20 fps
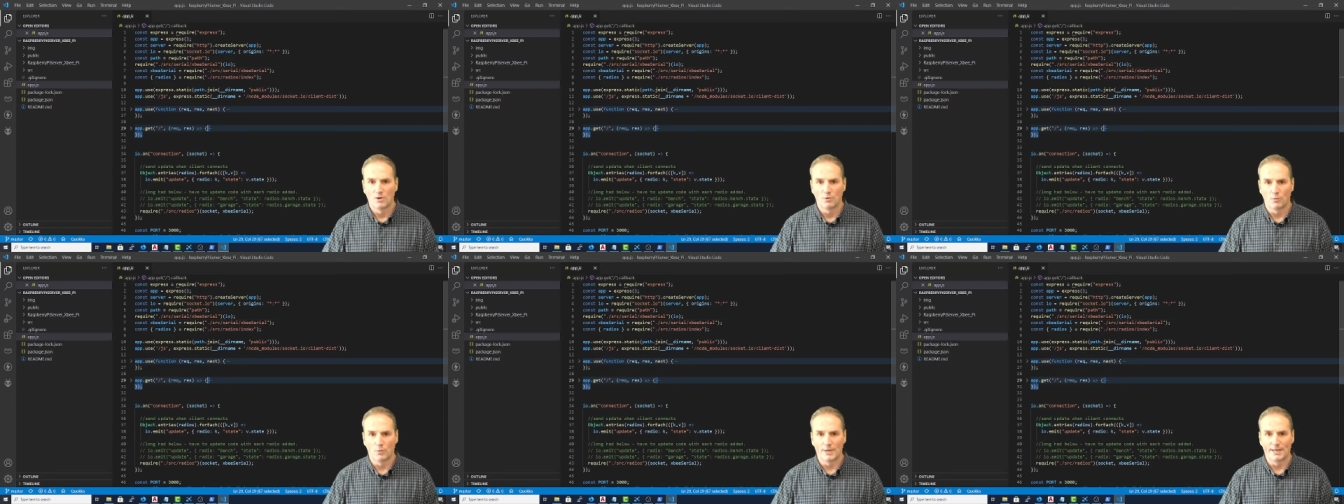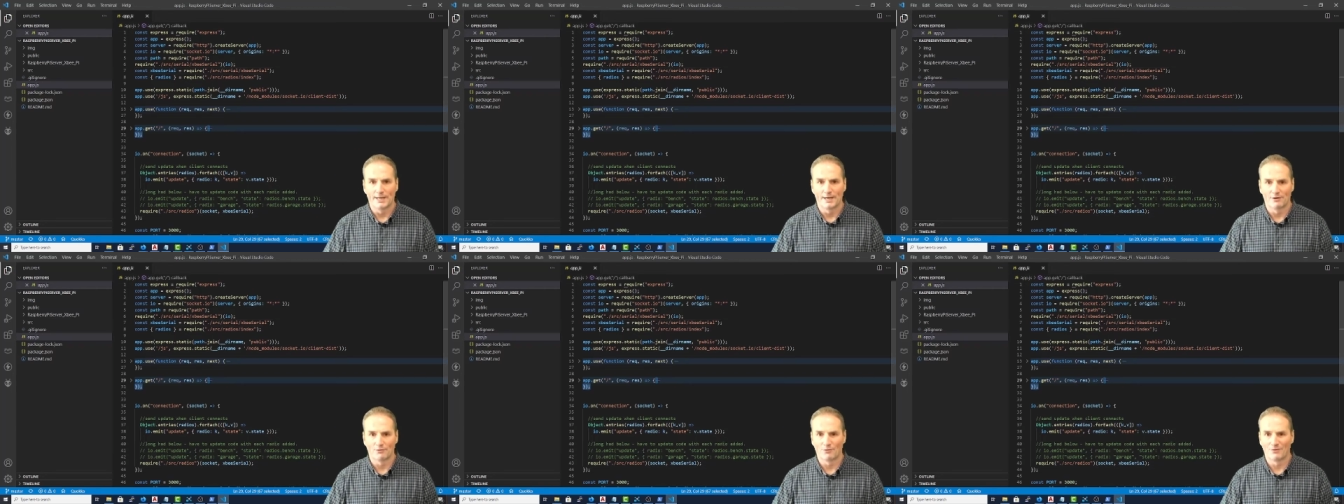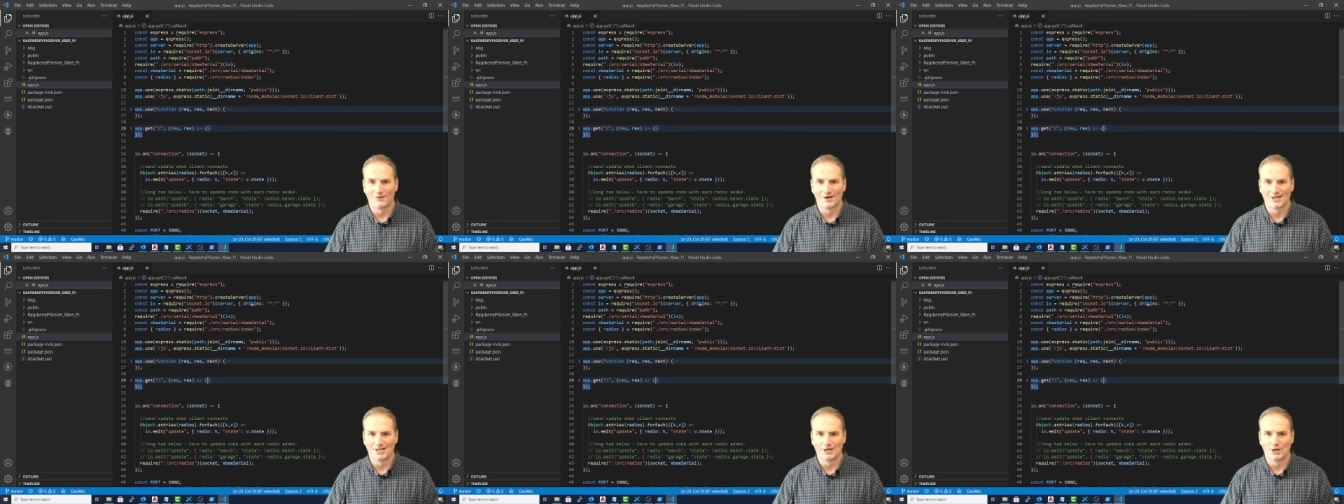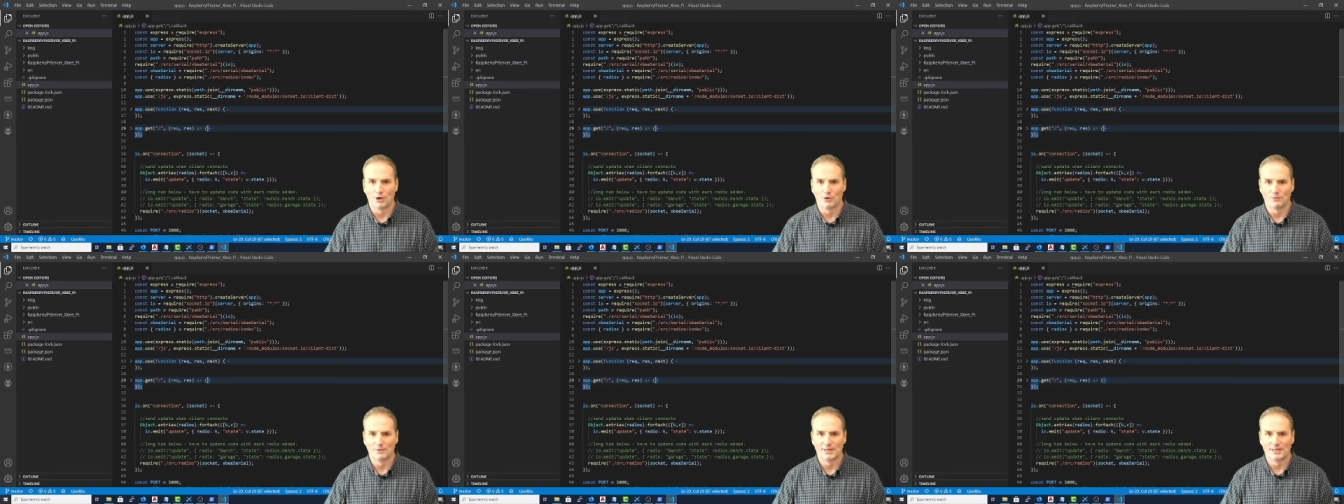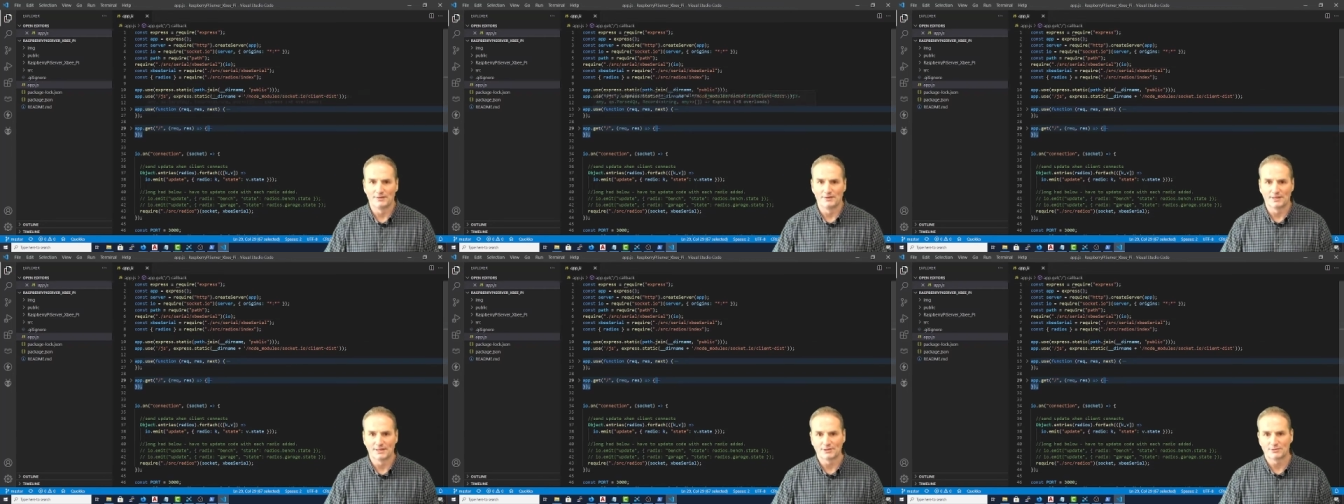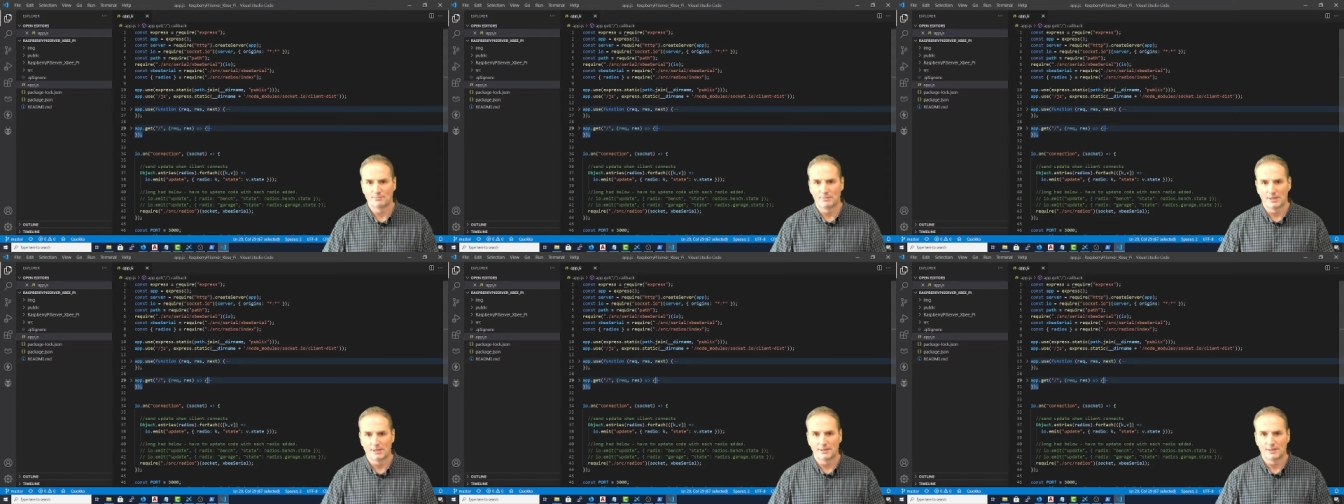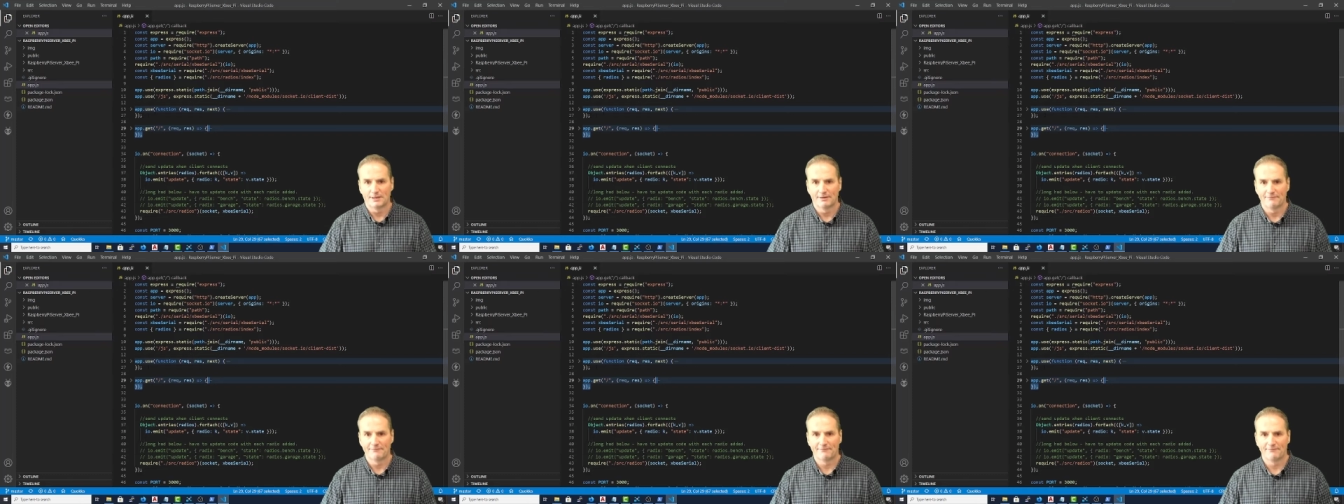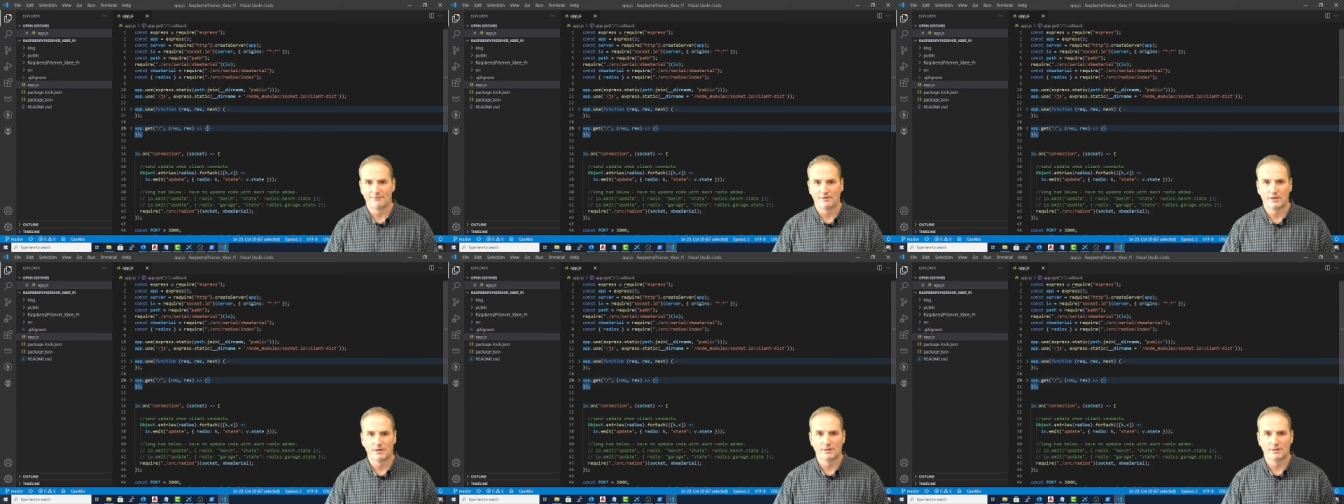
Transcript: we really don't need this. But if